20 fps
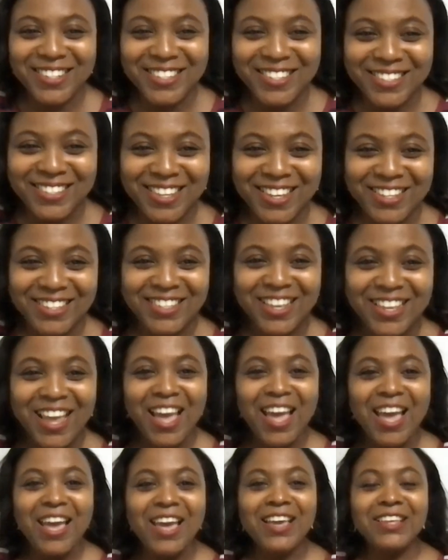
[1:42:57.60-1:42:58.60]
these days,
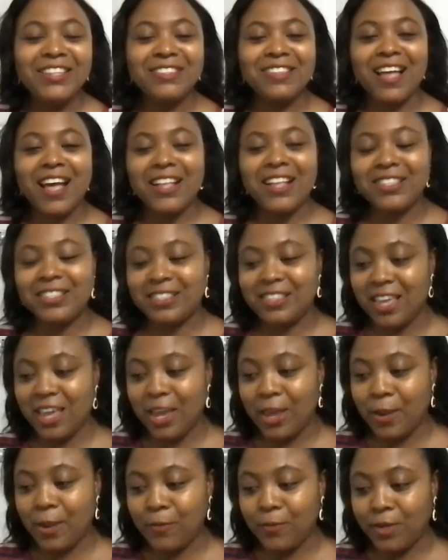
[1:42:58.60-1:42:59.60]
is that
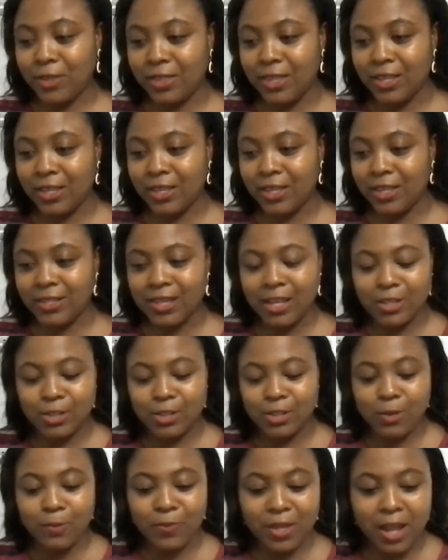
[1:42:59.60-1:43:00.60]
they they
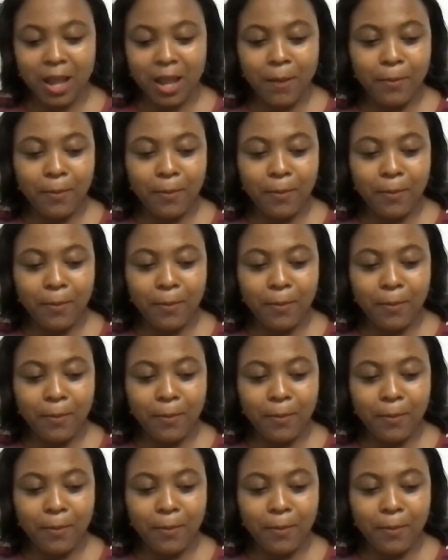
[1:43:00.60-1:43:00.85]
said something